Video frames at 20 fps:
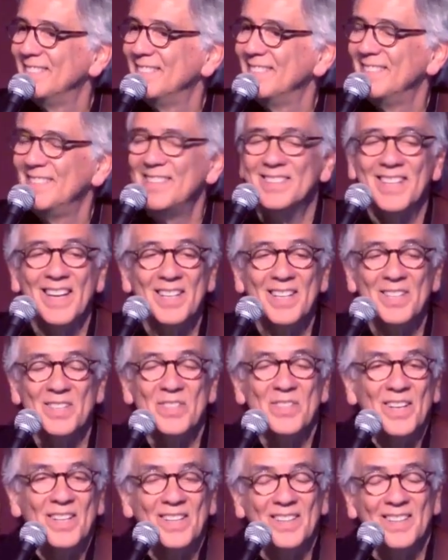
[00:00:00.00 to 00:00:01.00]
You just kind of
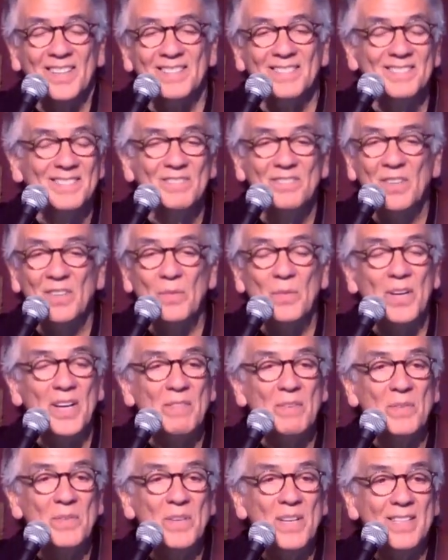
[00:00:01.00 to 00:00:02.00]
shrug, and for
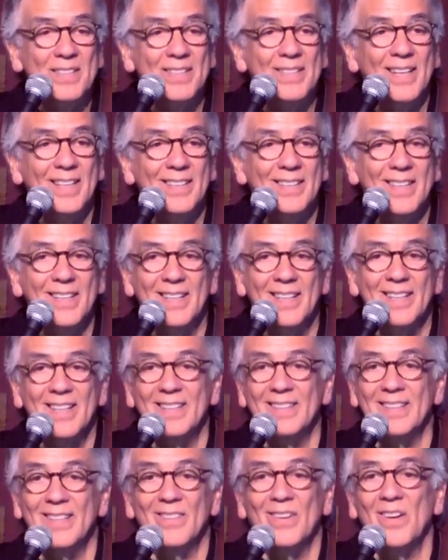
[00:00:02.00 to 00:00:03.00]
whatever reason, they did it, and
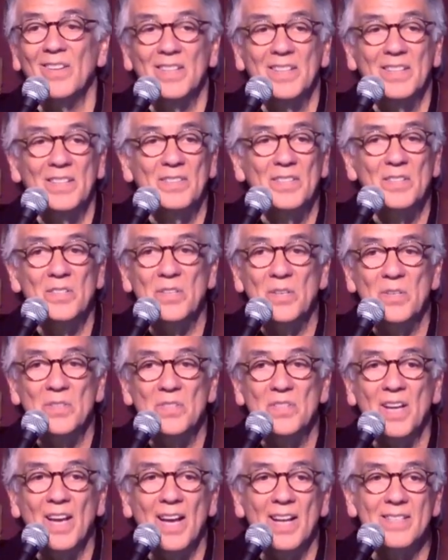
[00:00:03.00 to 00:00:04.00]
they're hauling in this huge
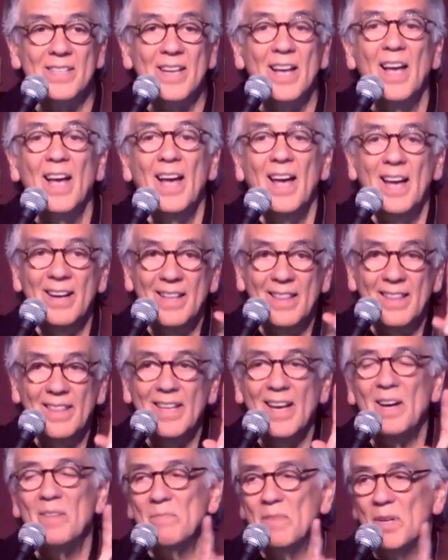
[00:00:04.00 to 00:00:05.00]
catch, and at
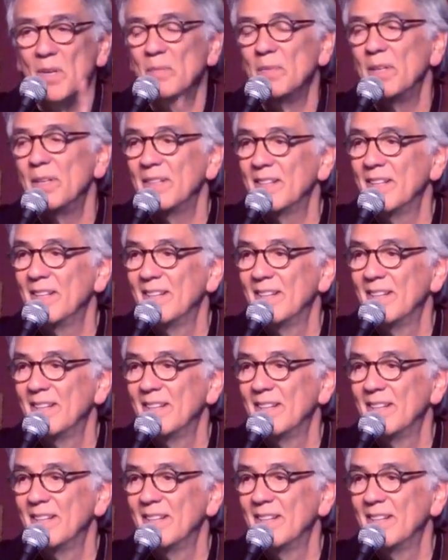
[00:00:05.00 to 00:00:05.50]
that moment,